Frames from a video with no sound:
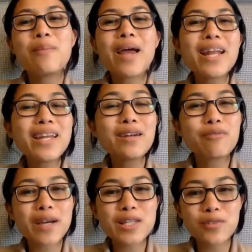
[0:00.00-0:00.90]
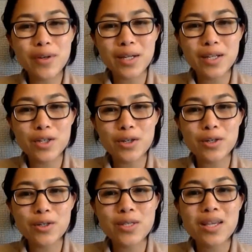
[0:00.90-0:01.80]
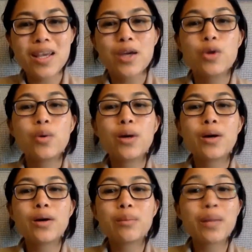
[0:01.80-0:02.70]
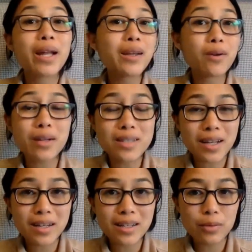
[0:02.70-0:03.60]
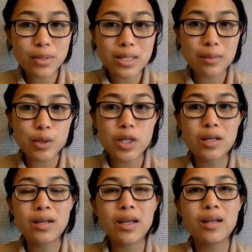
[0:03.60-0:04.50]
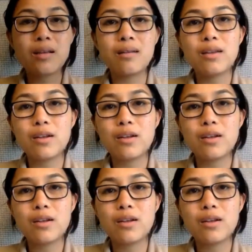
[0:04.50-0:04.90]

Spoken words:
Any advice for interns who are planning on attending the reception and,